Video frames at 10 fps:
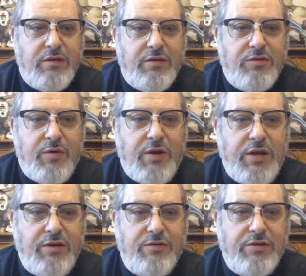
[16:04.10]
So
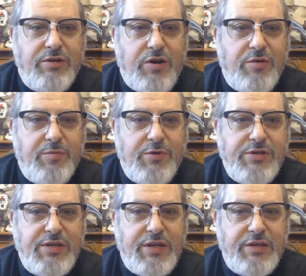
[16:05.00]
I own an
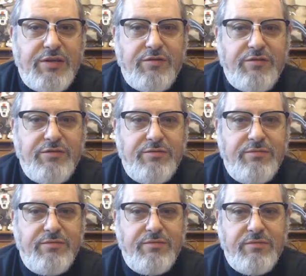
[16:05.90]
armored sentinel.
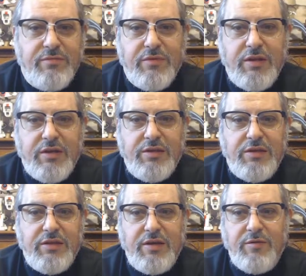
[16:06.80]
I
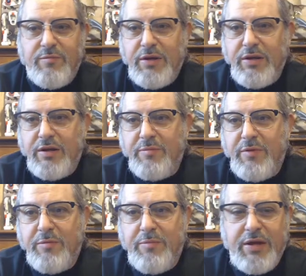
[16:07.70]
think that might not
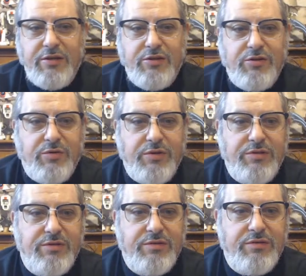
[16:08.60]
be a bad
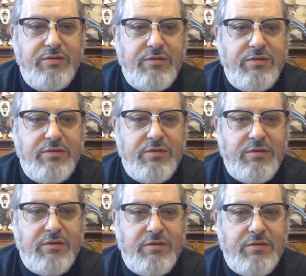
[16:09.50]
choice.
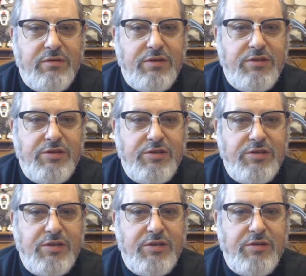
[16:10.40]
It's
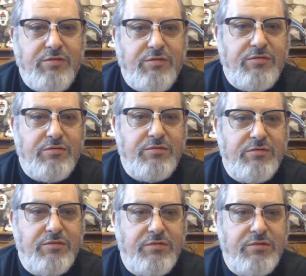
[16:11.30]
just a little...
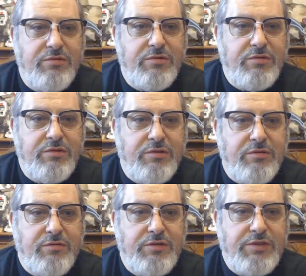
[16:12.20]

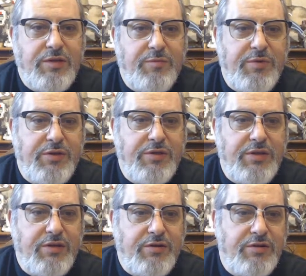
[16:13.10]
What's the
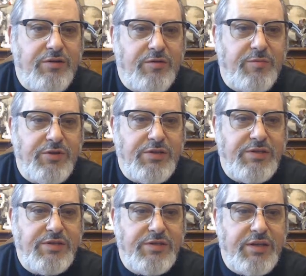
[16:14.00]
ability on an armored
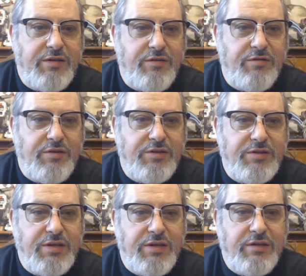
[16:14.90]
sentinel, you
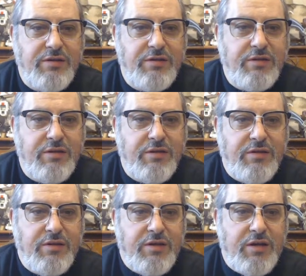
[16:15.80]
say?
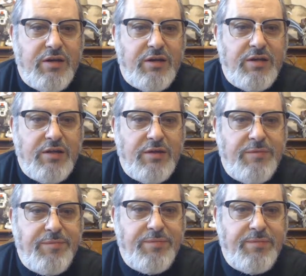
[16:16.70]

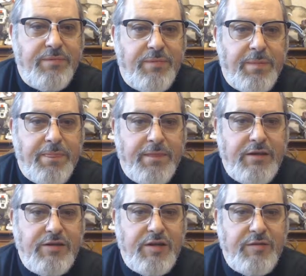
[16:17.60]

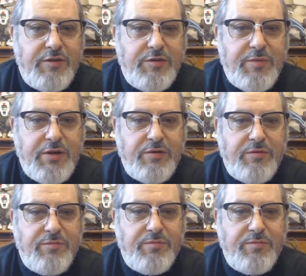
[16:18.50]
Each time the model